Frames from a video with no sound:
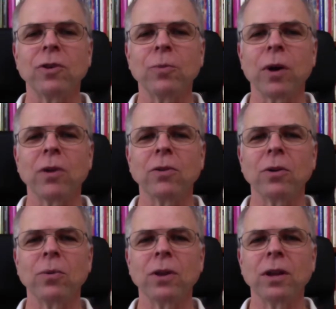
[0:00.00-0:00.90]
Brownlow
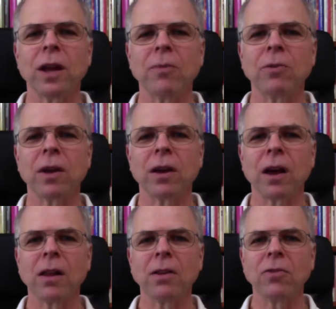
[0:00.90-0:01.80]
with Adept
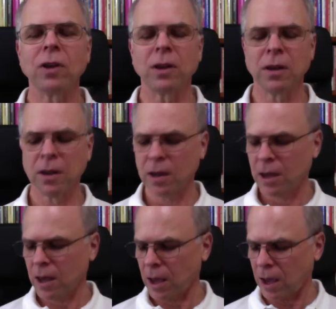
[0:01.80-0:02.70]
Psychology,
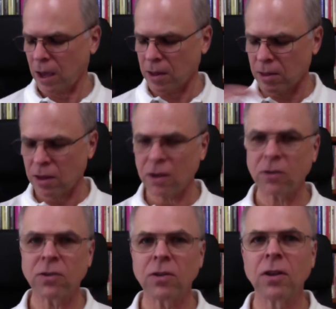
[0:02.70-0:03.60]
and
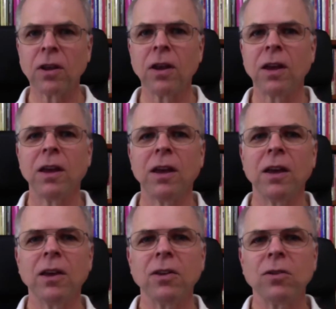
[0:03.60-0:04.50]
this
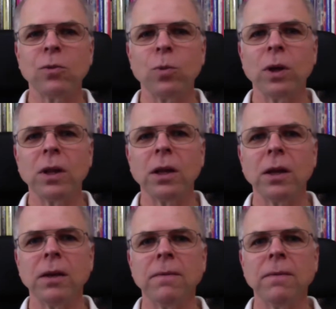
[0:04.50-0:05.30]
is Willie.